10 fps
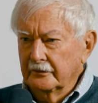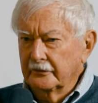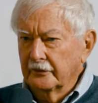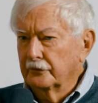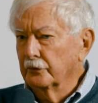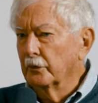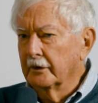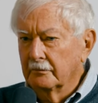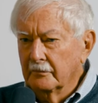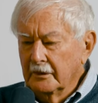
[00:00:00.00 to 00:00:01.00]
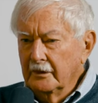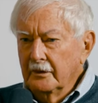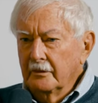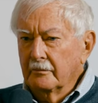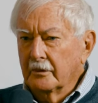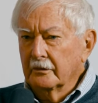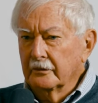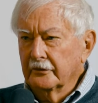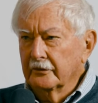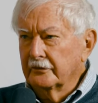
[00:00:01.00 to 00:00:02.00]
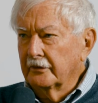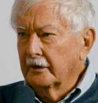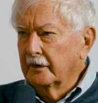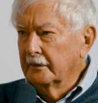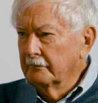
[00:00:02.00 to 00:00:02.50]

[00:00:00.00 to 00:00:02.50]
So, talking Maurice O'Shea